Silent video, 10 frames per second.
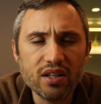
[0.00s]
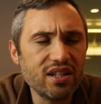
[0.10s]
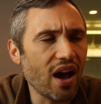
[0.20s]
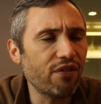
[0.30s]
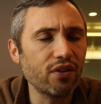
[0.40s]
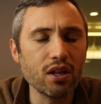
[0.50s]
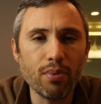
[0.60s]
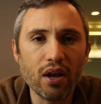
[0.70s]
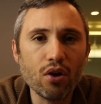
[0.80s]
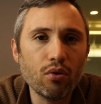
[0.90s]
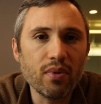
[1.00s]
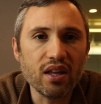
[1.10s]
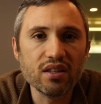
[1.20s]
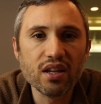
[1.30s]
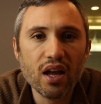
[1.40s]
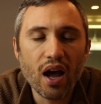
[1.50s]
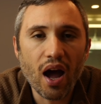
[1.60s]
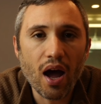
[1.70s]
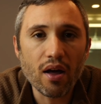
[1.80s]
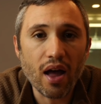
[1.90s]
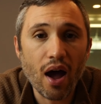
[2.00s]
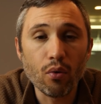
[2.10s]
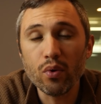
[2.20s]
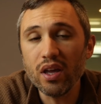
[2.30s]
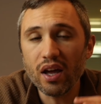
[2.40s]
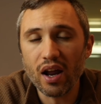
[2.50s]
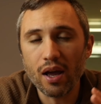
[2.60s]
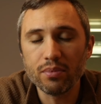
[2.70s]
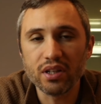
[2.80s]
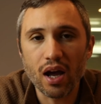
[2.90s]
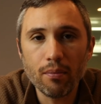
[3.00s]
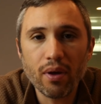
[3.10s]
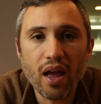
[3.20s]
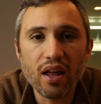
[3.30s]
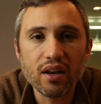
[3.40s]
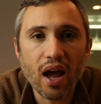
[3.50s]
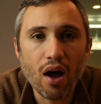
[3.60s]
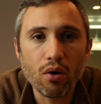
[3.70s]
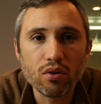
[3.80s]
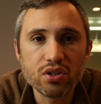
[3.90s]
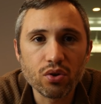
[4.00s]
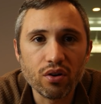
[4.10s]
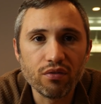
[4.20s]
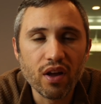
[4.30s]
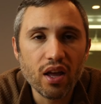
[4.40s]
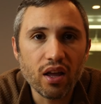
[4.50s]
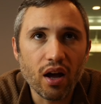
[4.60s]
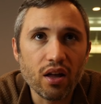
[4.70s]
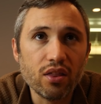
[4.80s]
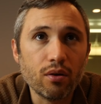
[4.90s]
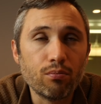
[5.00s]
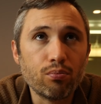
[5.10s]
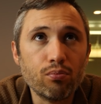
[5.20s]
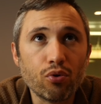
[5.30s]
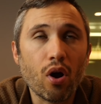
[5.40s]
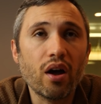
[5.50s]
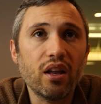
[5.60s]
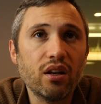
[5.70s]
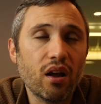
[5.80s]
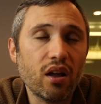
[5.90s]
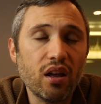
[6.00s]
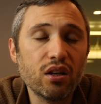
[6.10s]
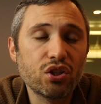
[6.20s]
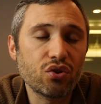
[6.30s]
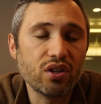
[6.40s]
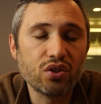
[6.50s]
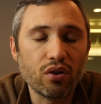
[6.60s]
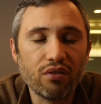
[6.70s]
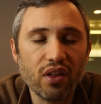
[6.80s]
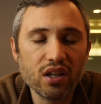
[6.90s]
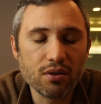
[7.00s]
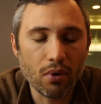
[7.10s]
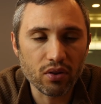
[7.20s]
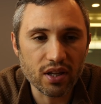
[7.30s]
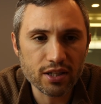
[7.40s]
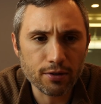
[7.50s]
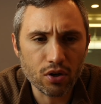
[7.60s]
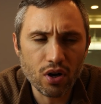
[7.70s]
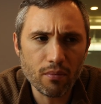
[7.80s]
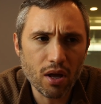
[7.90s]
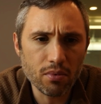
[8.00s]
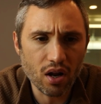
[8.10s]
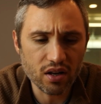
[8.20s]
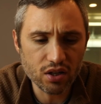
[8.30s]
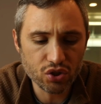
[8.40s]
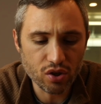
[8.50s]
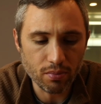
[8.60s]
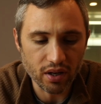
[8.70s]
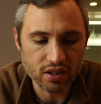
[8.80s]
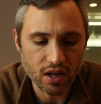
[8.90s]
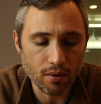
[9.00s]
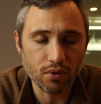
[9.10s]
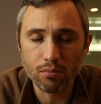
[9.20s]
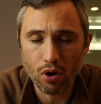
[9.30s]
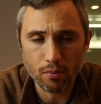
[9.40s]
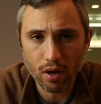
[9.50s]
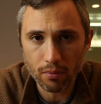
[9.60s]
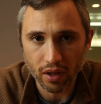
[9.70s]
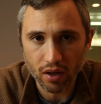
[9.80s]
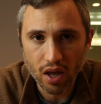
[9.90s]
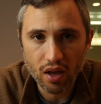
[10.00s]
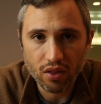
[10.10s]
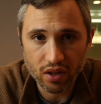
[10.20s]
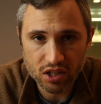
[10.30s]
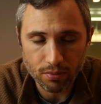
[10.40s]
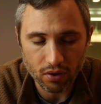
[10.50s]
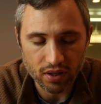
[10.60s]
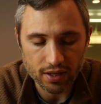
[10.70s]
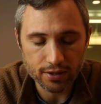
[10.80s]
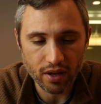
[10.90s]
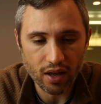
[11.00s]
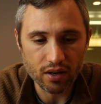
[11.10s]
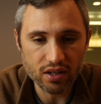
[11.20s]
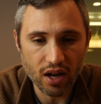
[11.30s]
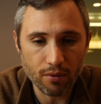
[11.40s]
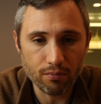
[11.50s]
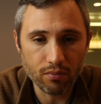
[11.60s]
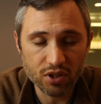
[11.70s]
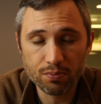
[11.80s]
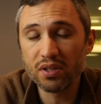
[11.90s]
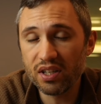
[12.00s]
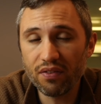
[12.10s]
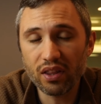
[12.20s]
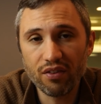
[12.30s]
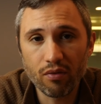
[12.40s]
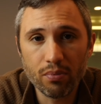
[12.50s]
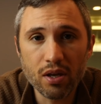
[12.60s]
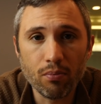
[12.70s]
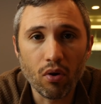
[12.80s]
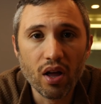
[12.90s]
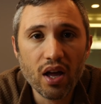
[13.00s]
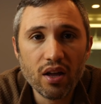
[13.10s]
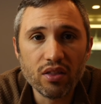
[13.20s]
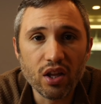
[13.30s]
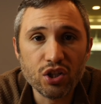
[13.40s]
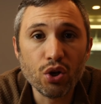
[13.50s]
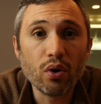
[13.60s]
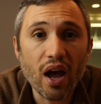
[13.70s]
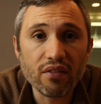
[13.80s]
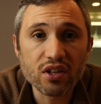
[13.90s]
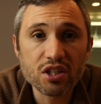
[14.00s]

Definitely by no means how we had hyped it up, and how sort of the broad industry sort of thinks about this, or maybe not industry, but the broad public thinks about this, and specifically from people that don't have